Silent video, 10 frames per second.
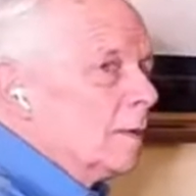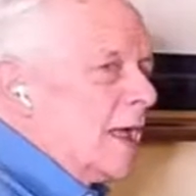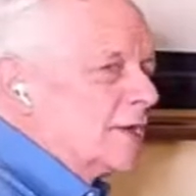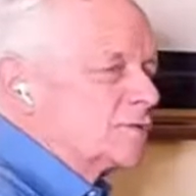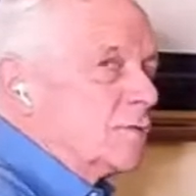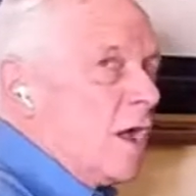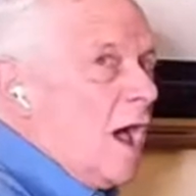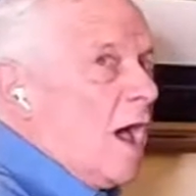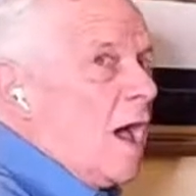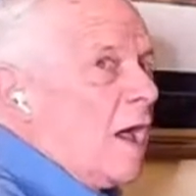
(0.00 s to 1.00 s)
last
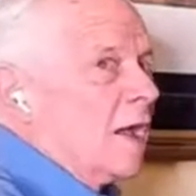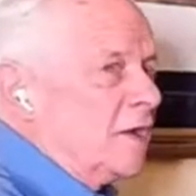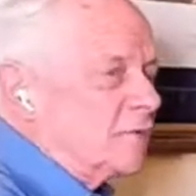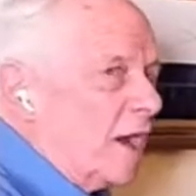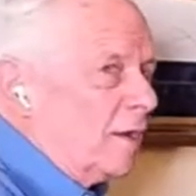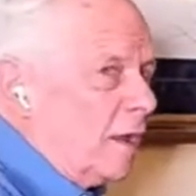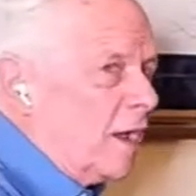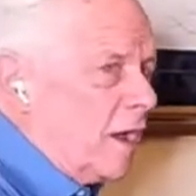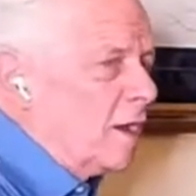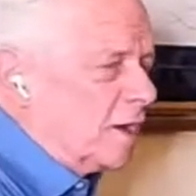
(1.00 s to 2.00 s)
night I
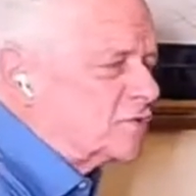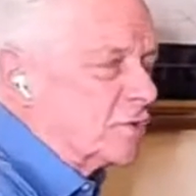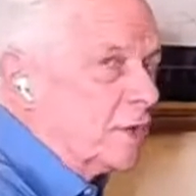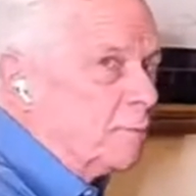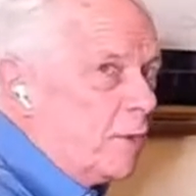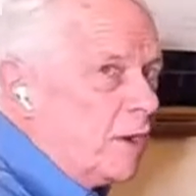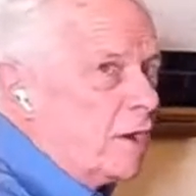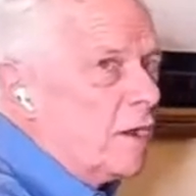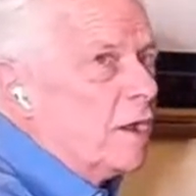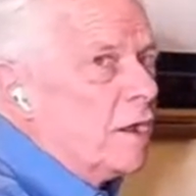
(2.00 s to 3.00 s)
lay
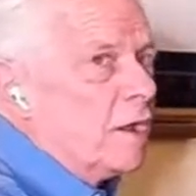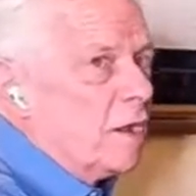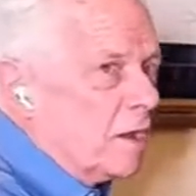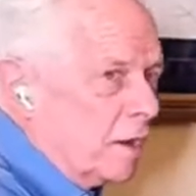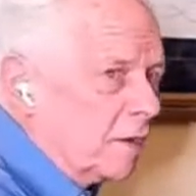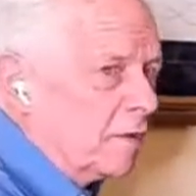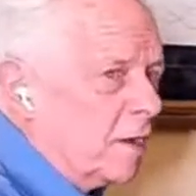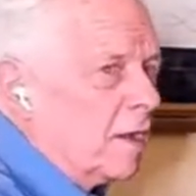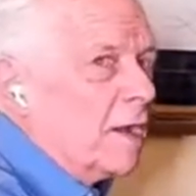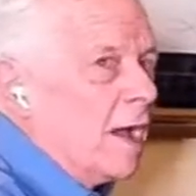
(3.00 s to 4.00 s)
a-sleeping,
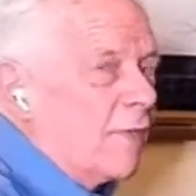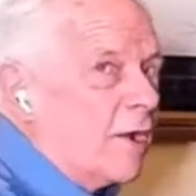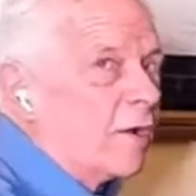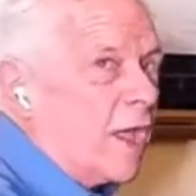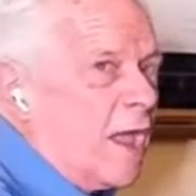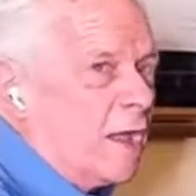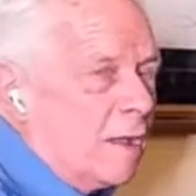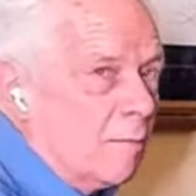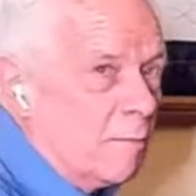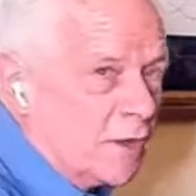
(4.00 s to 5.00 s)
there
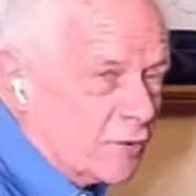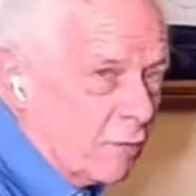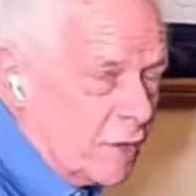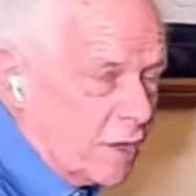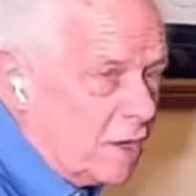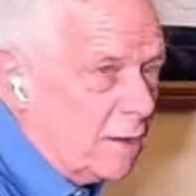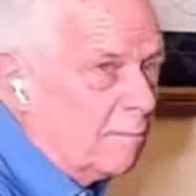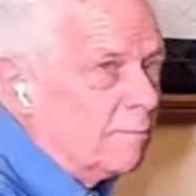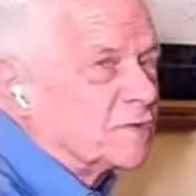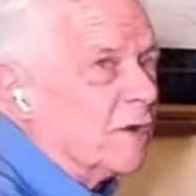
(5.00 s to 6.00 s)
came a
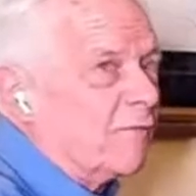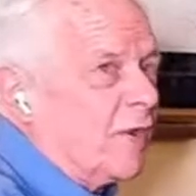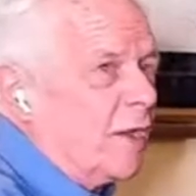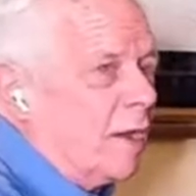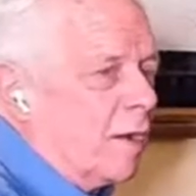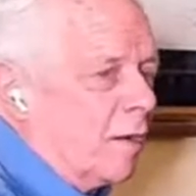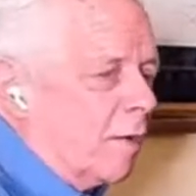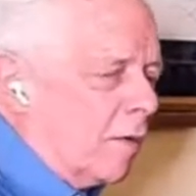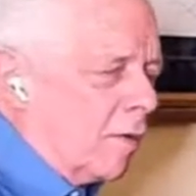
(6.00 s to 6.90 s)
dream so fair.